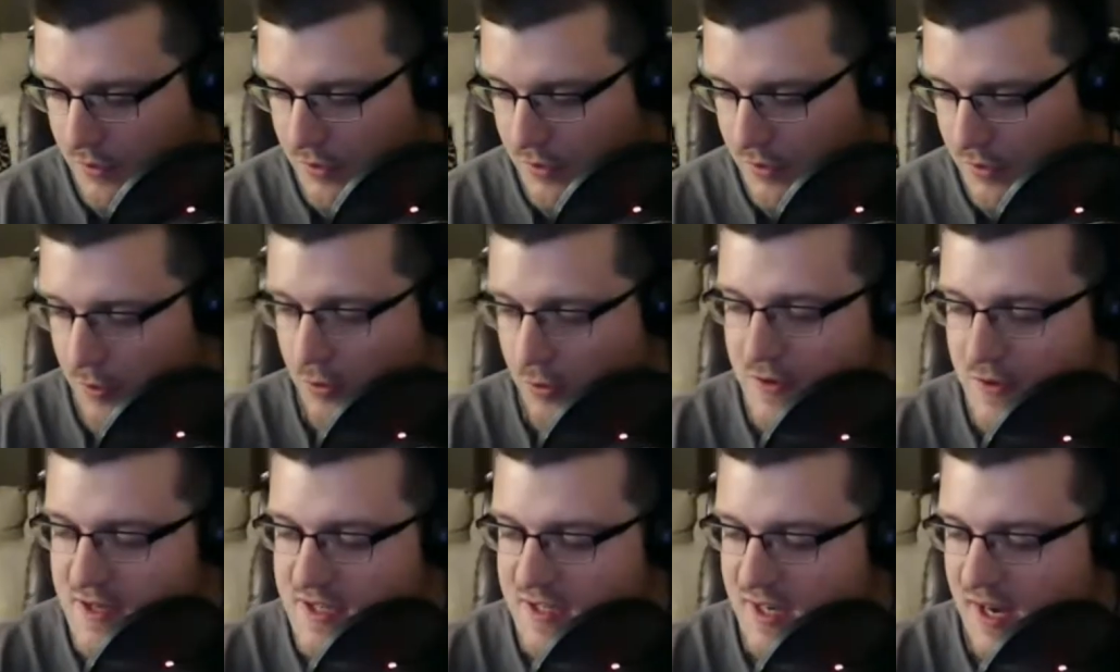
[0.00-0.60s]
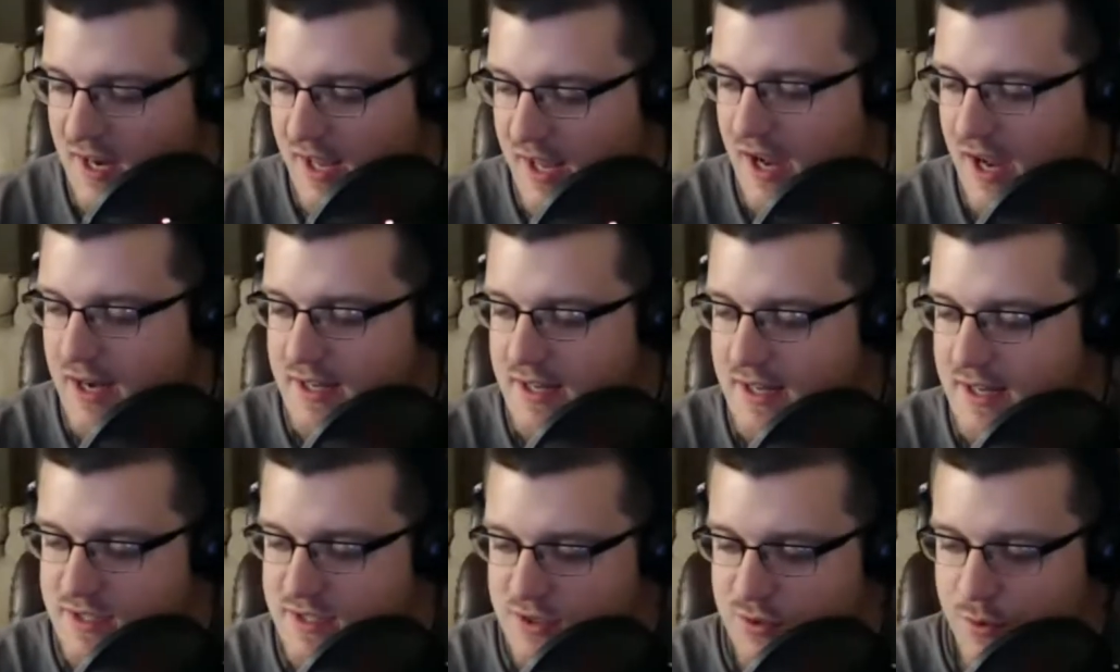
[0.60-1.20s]
whole reason I got
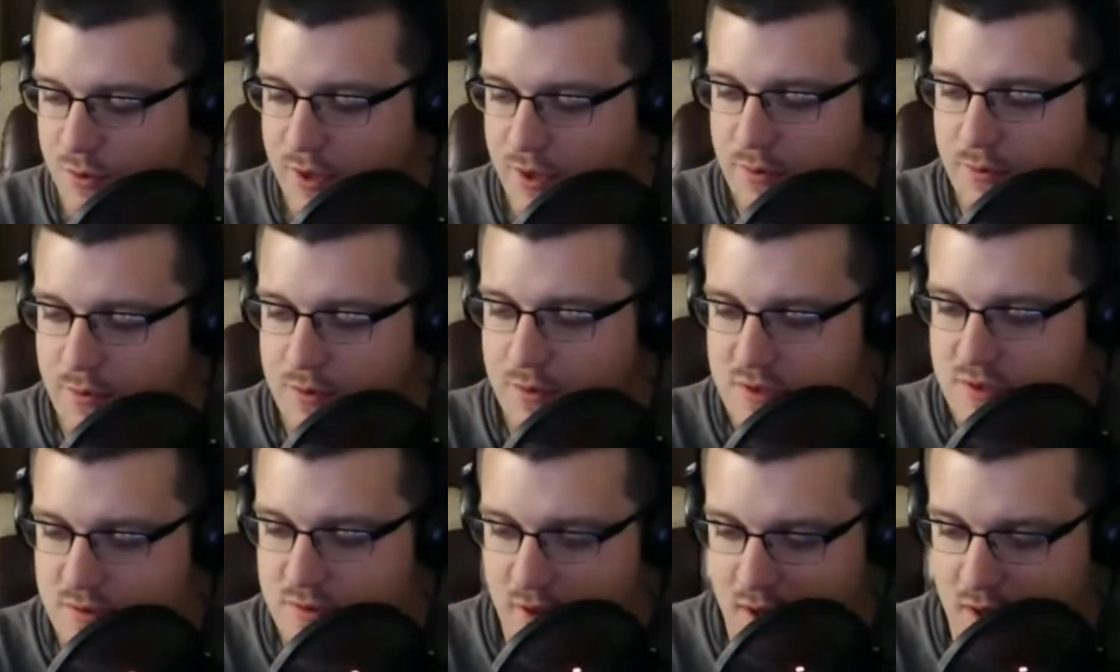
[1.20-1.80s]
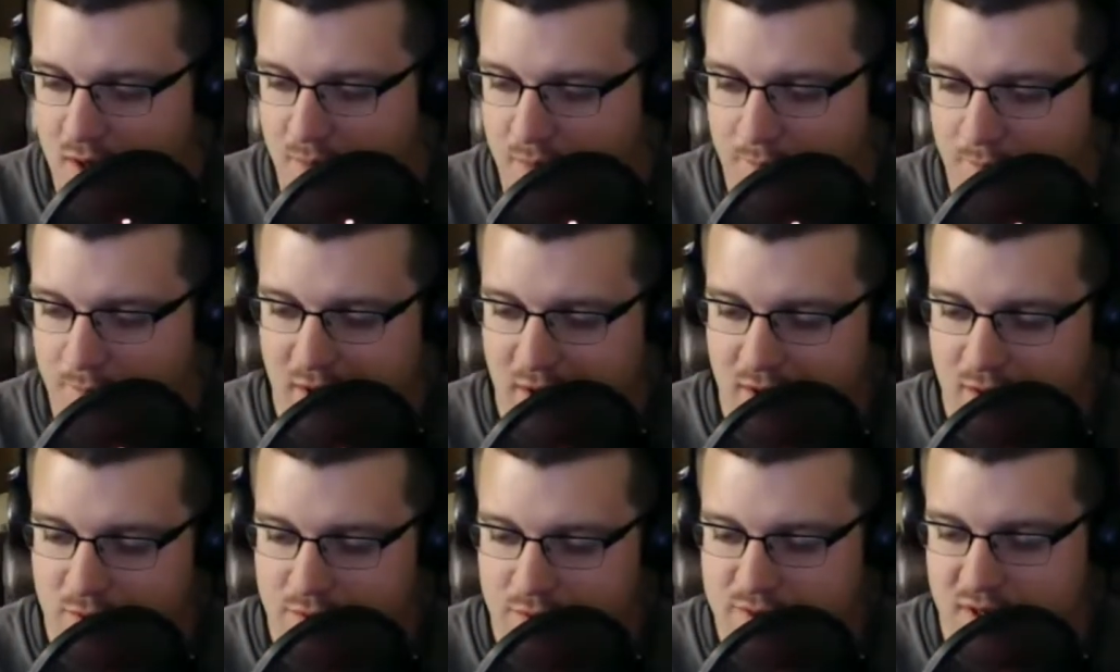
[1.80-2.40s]
into it was
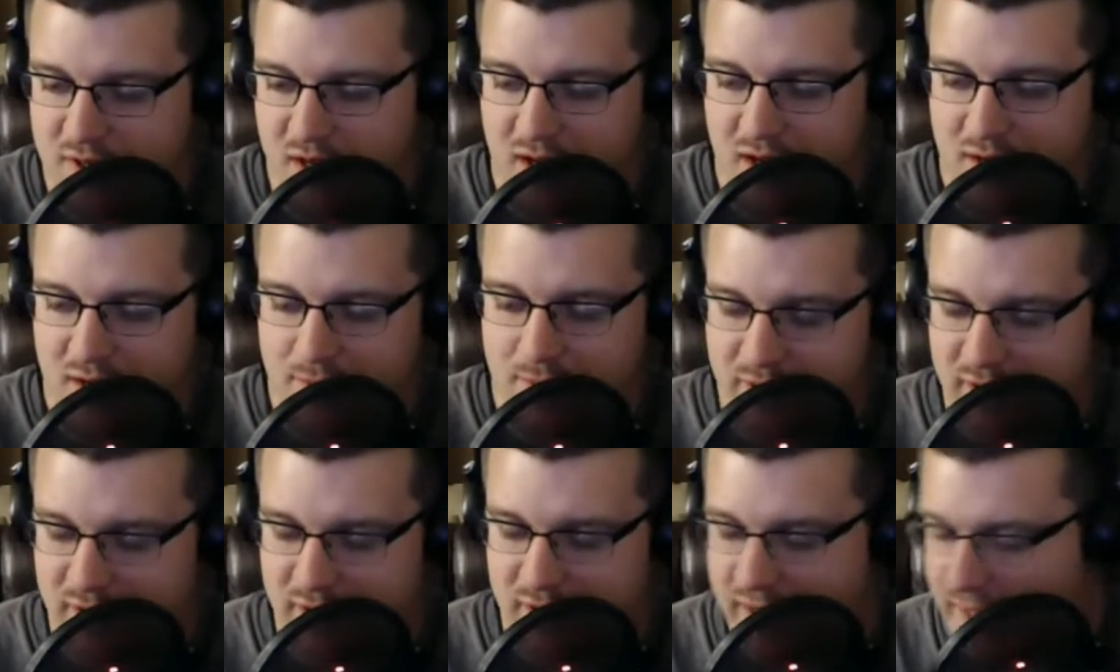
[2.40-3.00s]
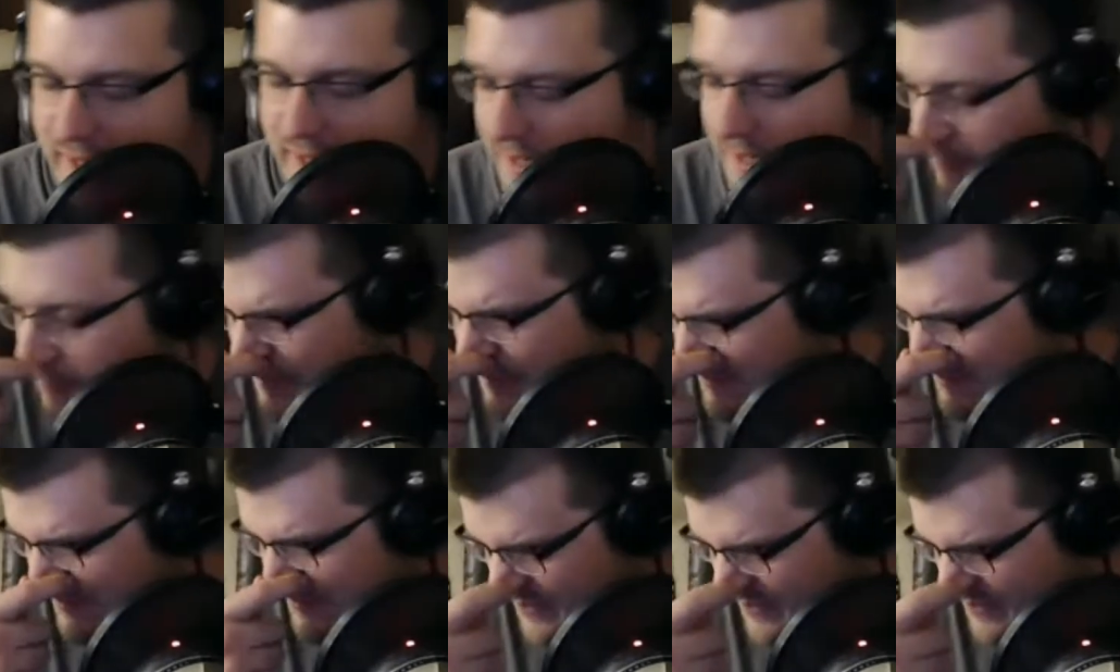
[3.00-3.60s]
Michael was kind of playing it
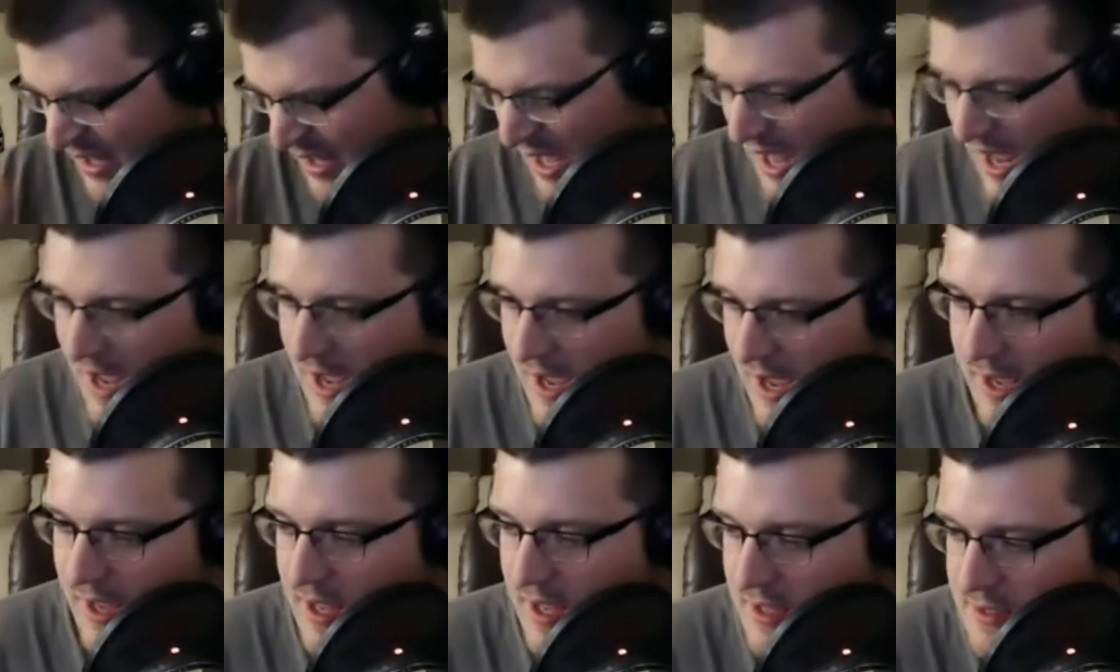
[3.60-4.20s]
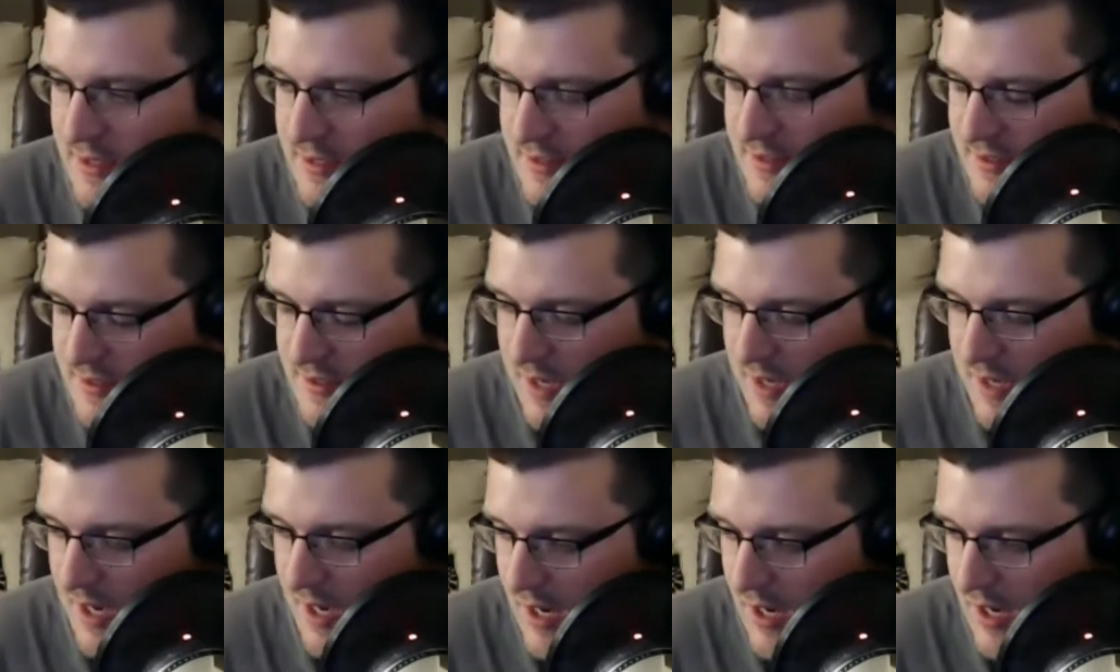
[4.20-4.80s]
and
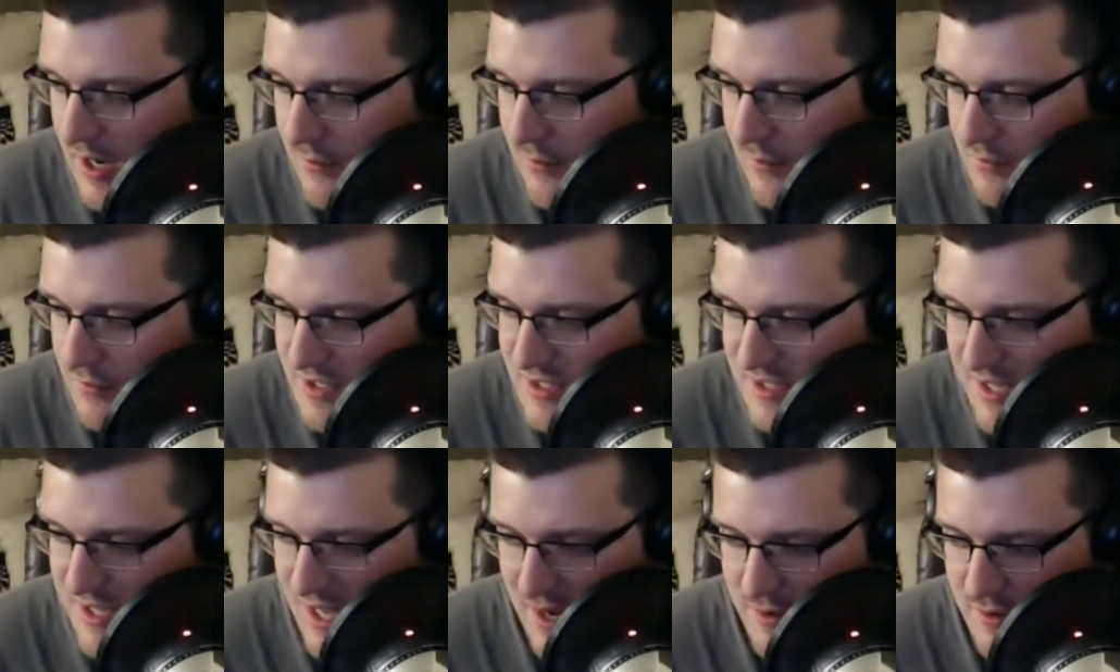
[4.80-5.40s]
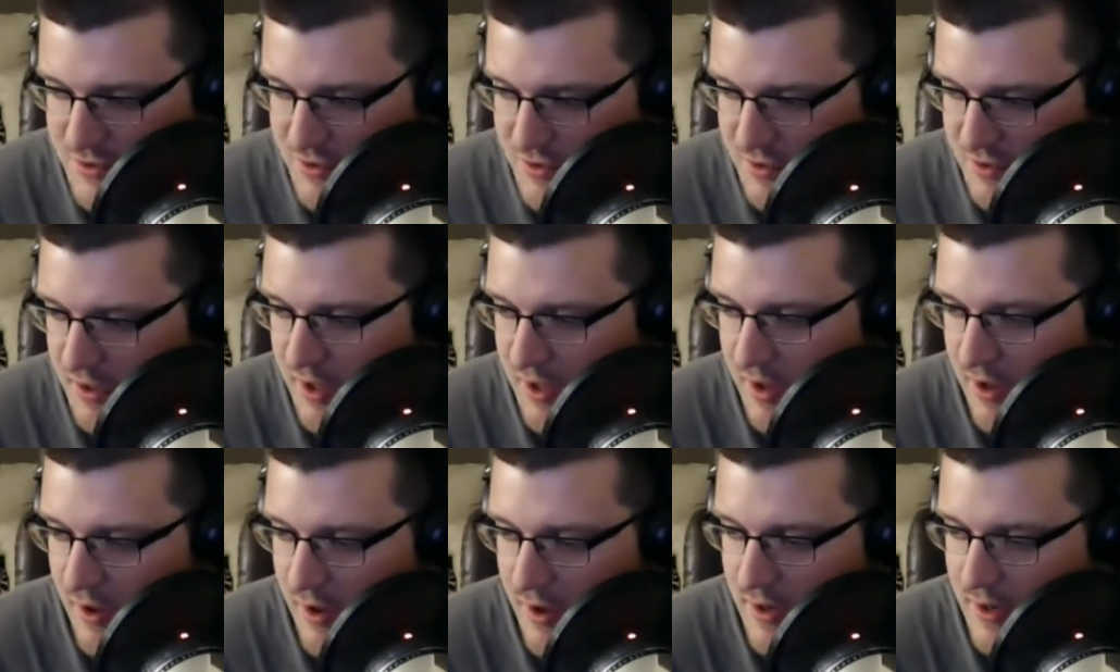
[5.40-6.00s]
was saying it was really
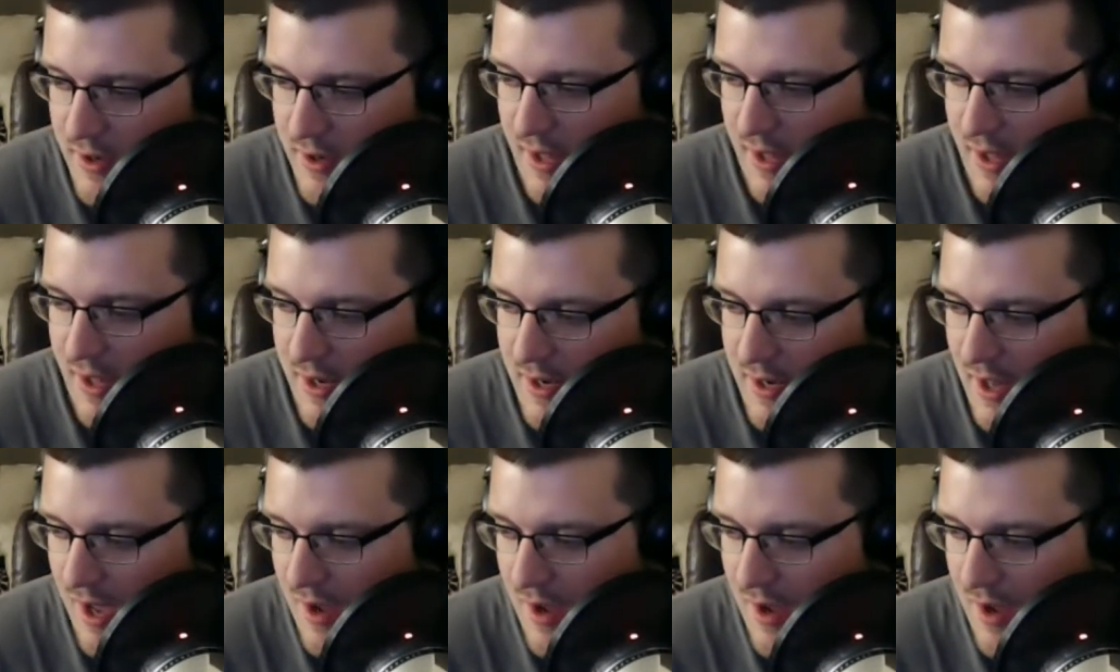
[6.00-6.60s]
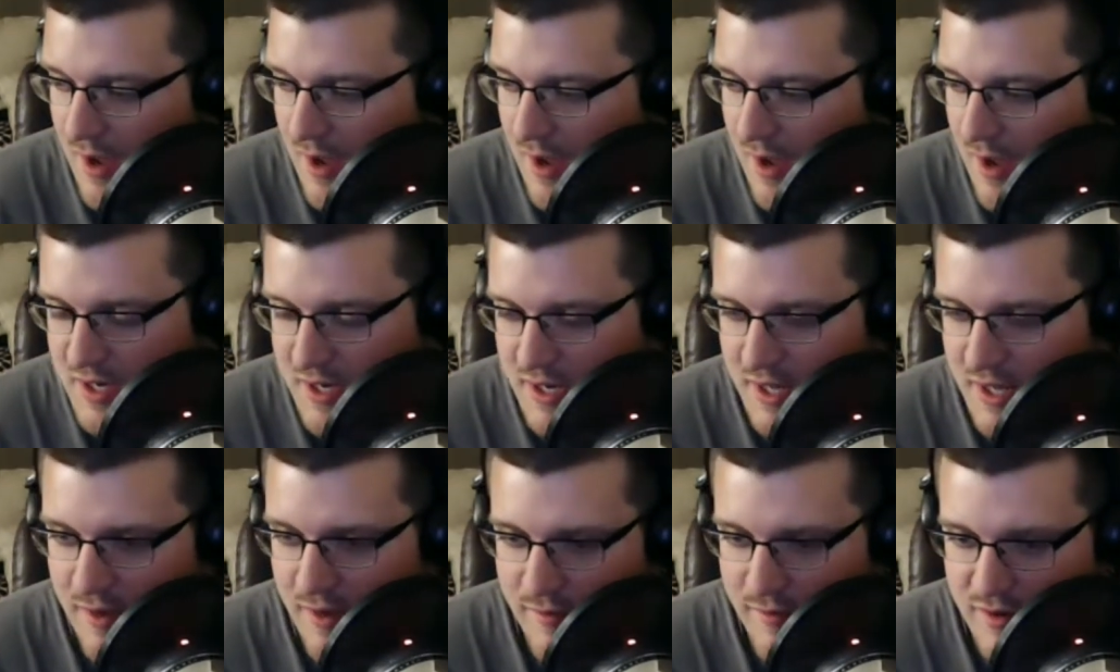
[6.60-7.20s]
good, and I was going to
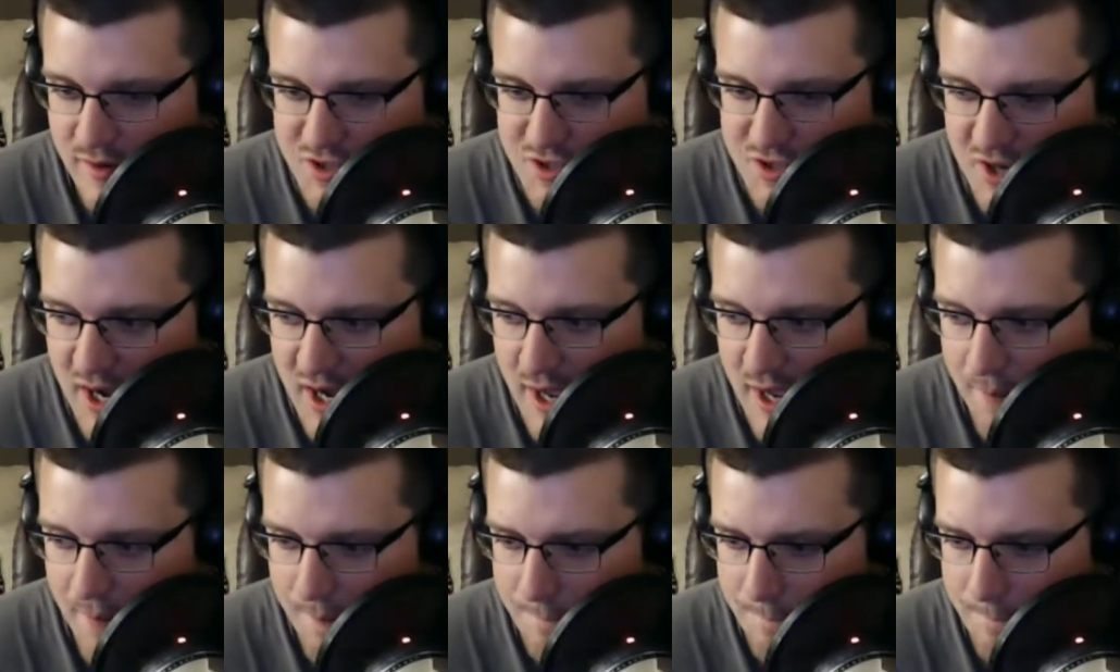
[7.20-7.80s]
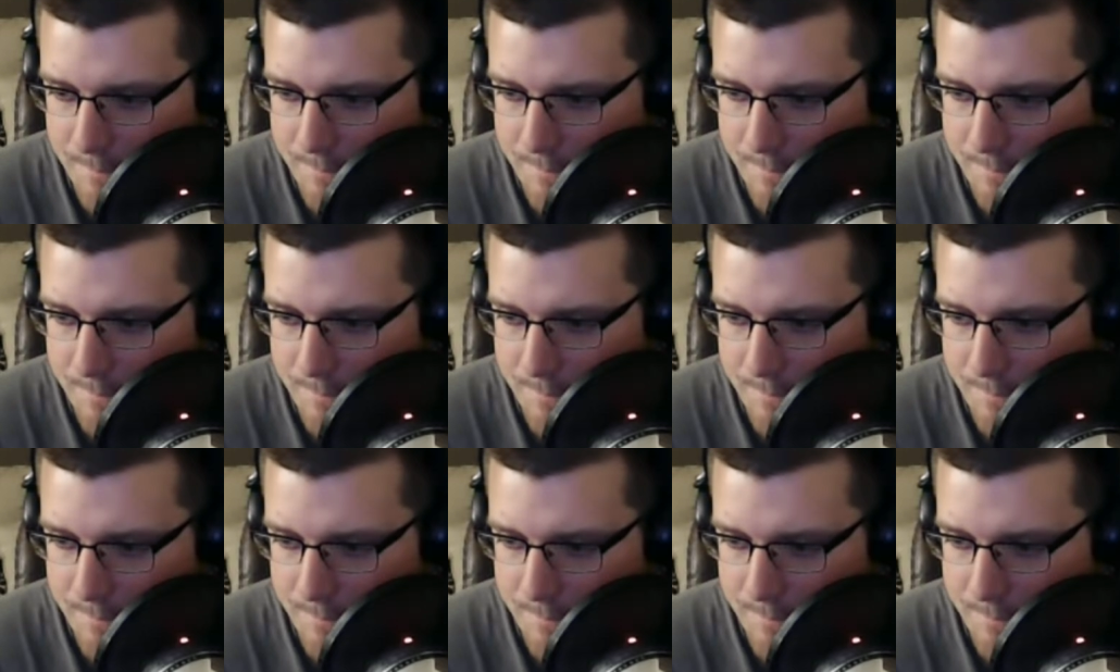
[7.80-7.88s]
give it a try.